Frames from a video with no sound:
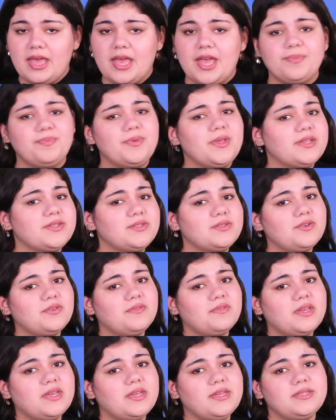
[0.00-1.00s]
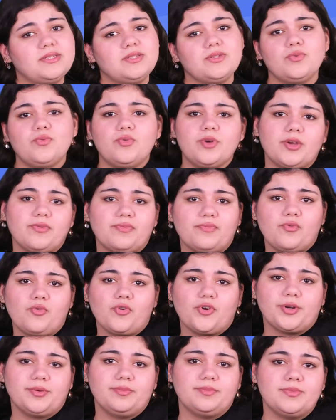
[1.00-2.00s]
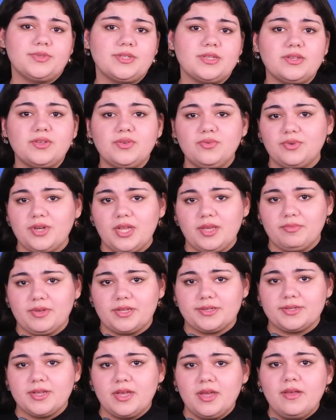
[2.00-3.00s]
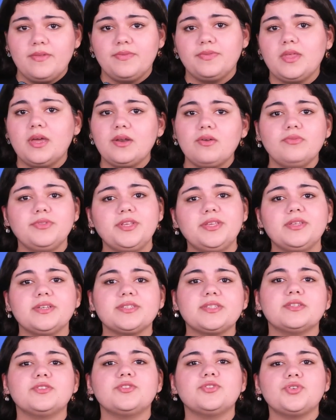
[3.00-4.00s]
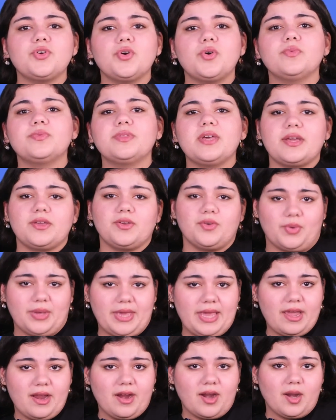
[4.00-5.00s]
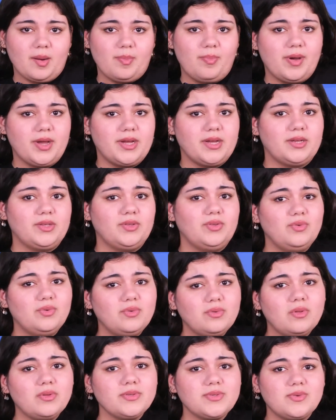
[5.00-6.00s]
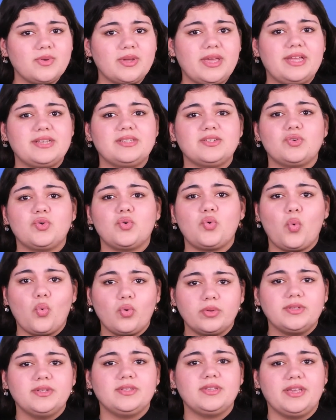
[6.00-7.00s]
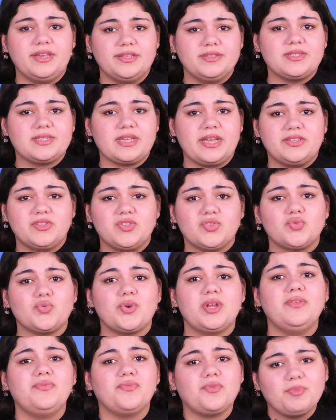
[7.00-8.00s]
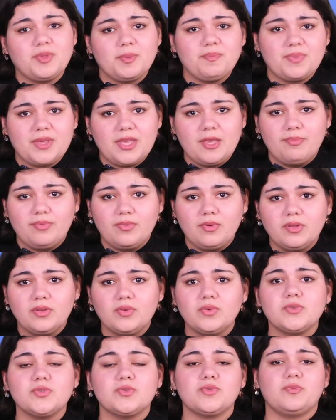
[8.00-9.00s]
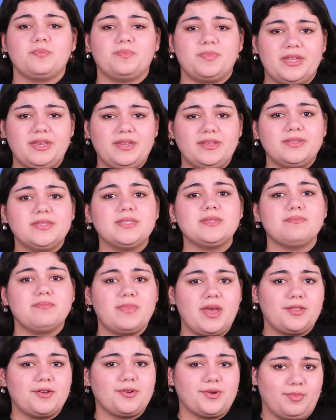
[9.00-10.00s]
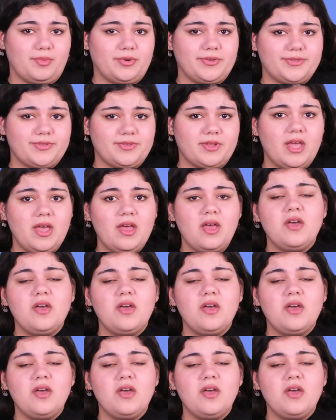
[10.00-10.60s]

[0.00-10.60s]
N P S surveys, quick forms, you name it. Not only does it show that you care, but you also get golden insights straight from the people whose opinions matter the most.